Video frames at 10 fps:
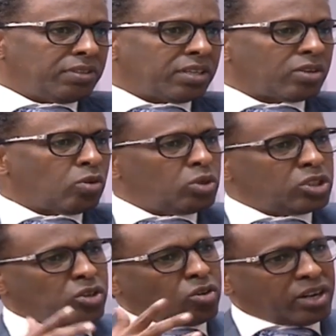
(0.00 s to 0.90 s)
He can
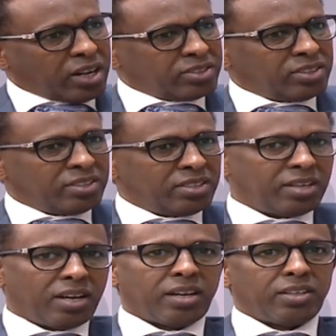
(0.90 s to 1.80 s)
always reorganize it.
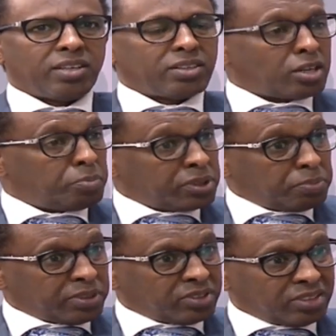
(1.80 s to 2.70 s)
And I think the deputy
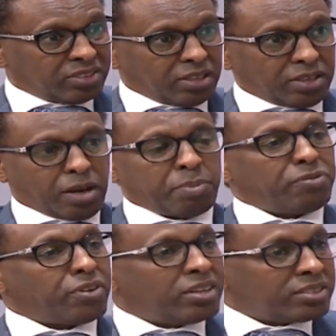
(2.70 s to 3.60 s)
president, I mean,
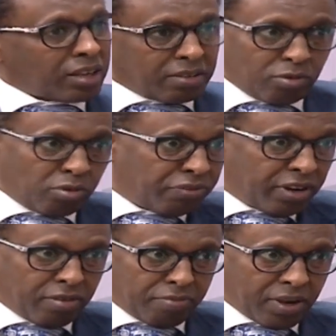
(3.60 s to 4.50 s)
Fred is a good
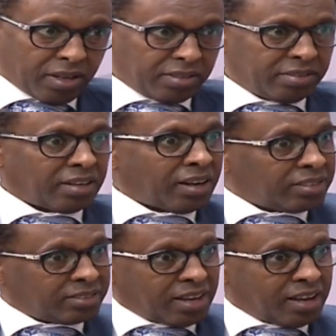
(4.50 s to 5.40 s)
friend of mine. He's a
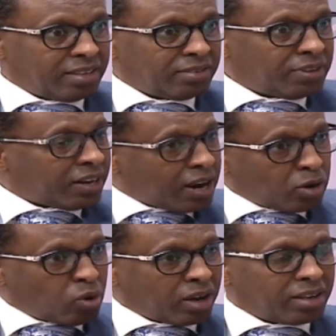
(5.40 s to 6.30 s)
nice guy, very
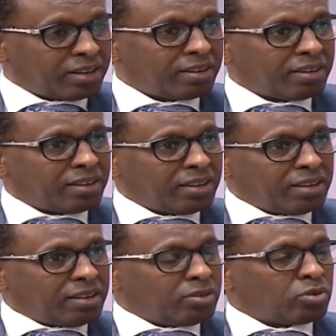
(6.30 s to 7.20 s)
hardworking
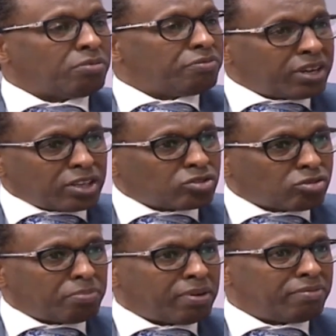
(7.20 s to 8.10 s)
you know, very
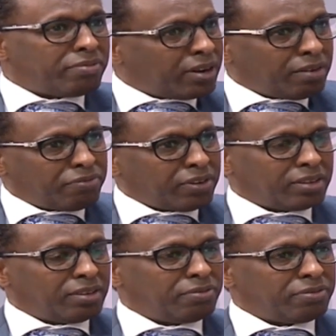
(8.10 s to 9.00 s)
sober, very
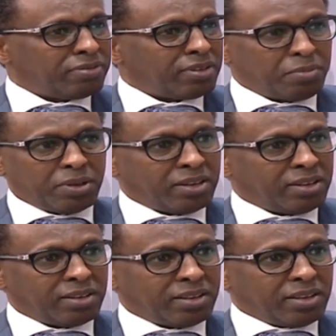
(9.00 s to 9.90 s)
effective. I mean,
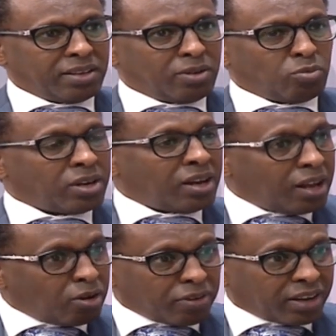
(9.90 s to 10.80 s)
one
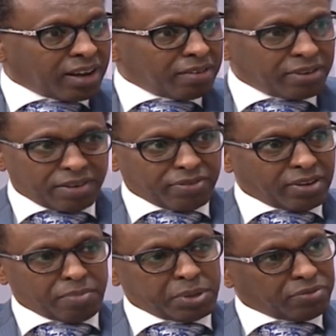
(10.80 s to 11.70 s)
hell of a guy. Very,
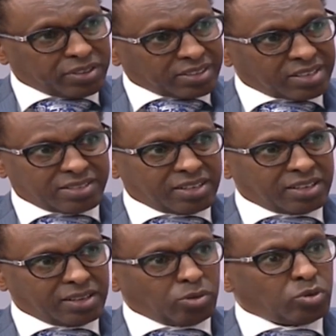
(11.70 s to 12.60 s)
I mean, fantastic.
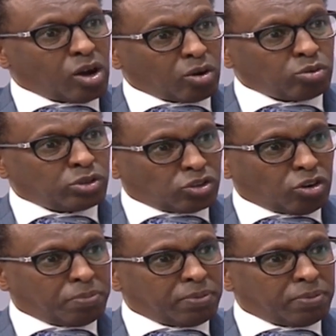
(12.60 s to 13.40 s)
He will do a good job.